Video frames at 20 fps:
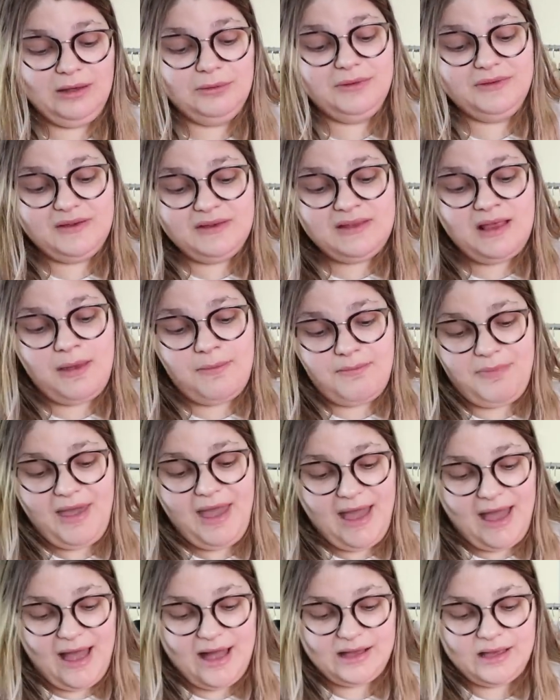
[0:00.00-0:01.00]
it was in that
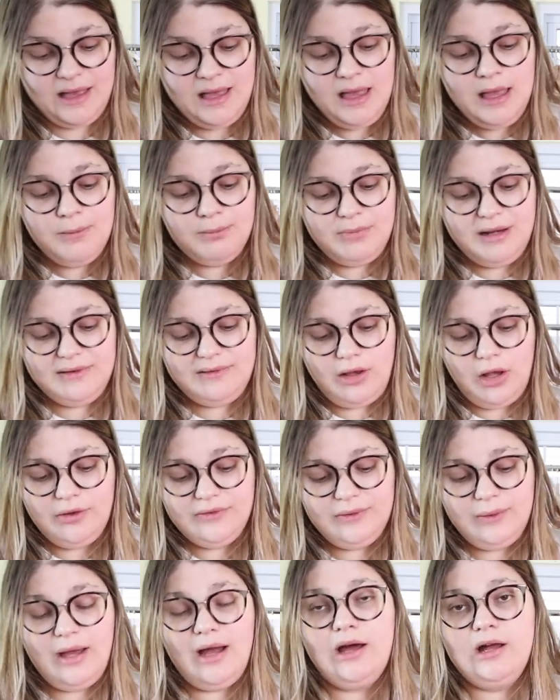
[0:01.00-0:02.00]
bag, but it's
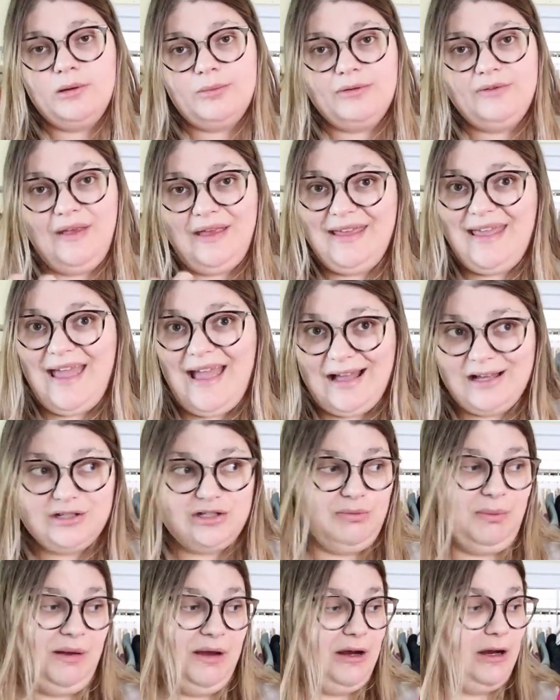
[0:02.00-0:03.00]
also 100%
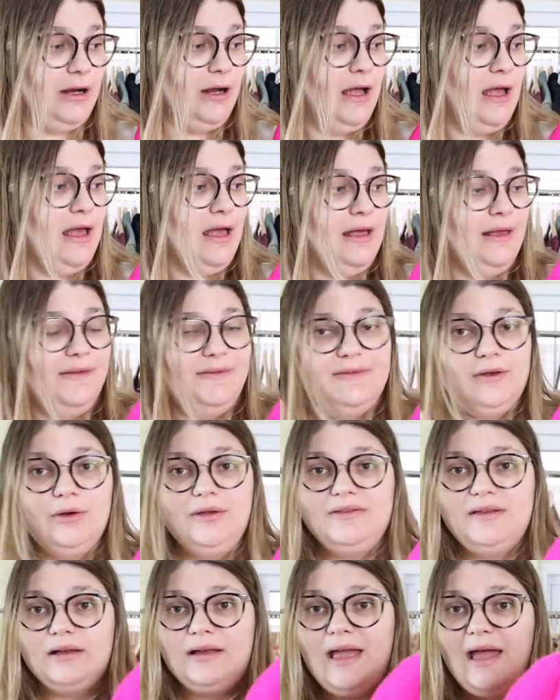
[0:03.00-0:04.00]
cashmere. So
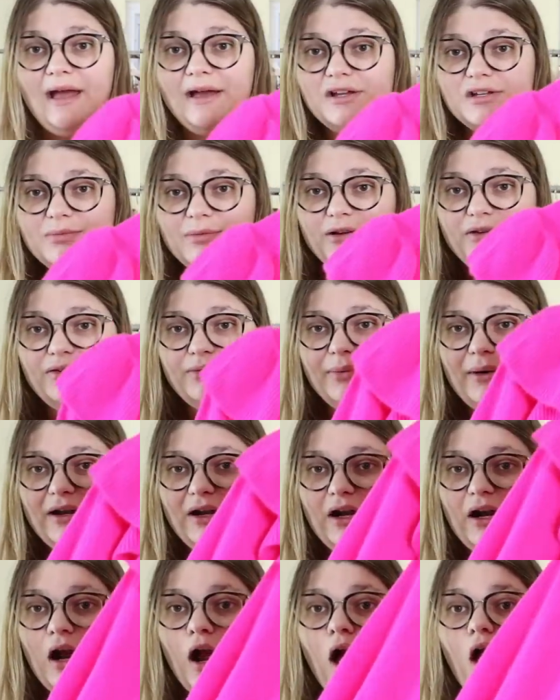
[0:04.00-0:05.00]
it's a cashmere
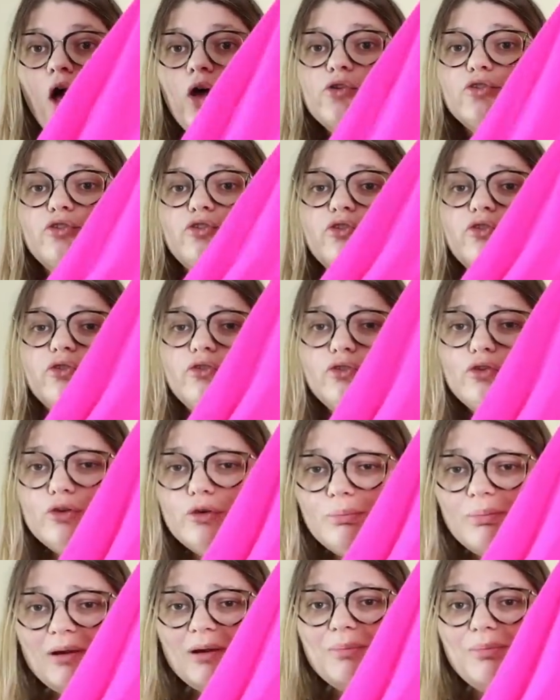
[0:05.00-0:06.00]
sweater
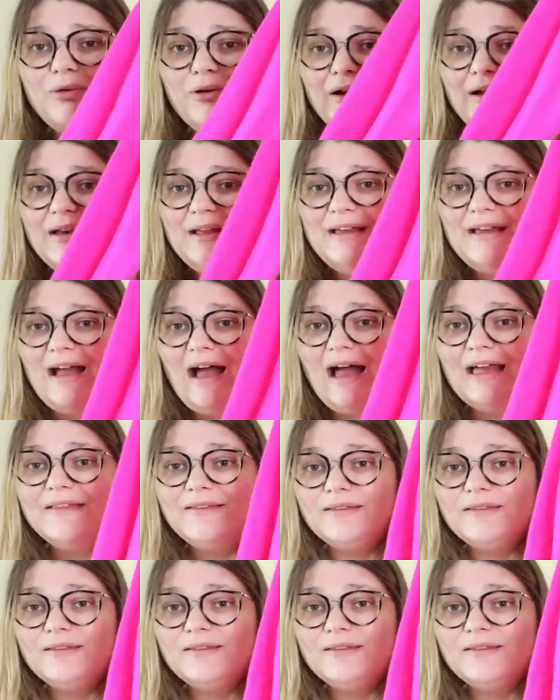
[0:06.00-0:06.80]
super pretty. I